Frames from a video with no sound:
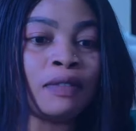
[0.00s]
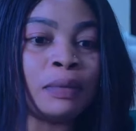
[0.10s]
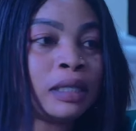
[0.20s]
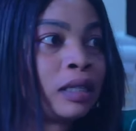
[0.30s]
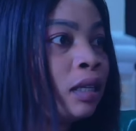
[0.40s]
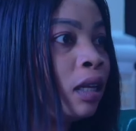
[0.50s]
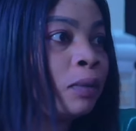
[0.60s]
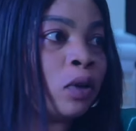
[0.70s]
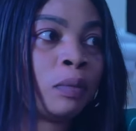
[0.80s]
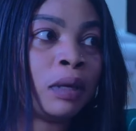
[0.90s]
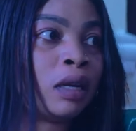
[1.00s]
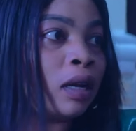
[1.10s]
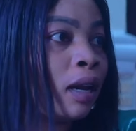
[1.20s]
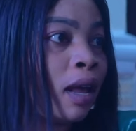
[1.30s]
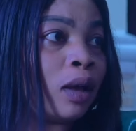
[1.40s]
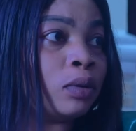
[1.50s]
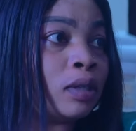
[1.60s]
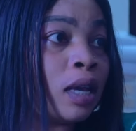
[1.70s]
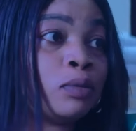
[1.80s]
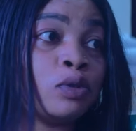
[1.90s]
I've been seeing him coming in and
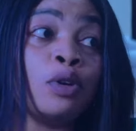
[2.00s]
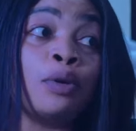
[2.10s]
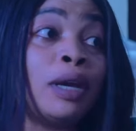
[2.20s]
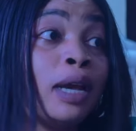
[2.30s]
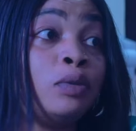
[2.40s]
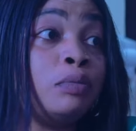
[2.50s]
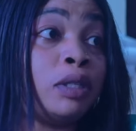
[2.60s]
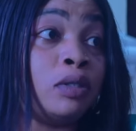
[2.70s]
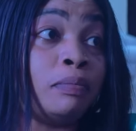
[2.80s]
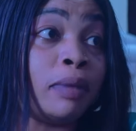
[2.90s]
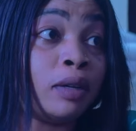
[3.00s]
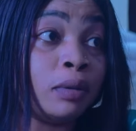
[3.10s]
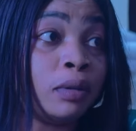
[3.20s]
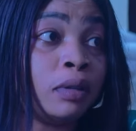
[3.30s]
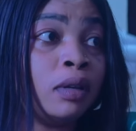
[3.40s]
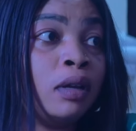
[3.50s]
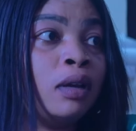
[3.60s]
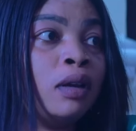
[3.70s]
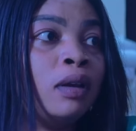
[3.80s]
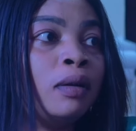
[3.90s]
out. I'm sorry, I don't mean to meddle,
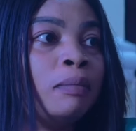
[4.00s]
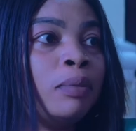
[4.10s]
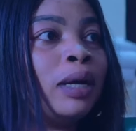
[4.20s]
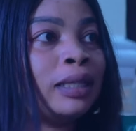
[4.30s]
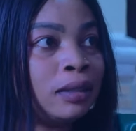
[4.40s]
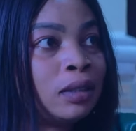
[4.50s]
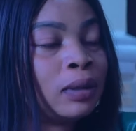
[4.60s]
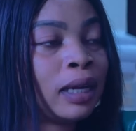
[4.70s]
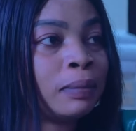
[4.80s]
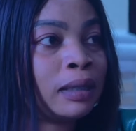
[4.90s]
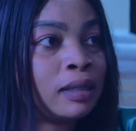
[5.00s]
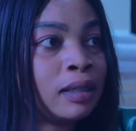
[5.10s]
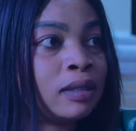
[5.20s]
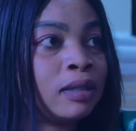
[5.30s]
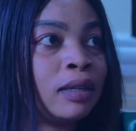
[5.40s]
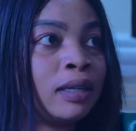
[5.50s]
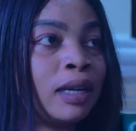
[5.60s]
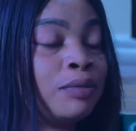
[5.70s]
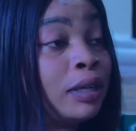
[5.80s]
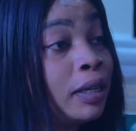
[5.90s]
but I see you like my sister and
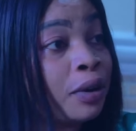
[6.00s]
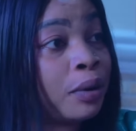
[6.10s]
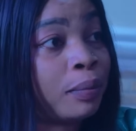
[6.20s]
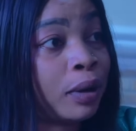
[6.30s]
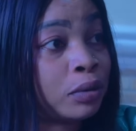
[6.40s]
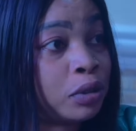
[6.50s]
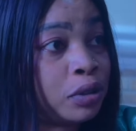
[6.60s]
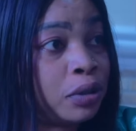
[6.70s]
I really care about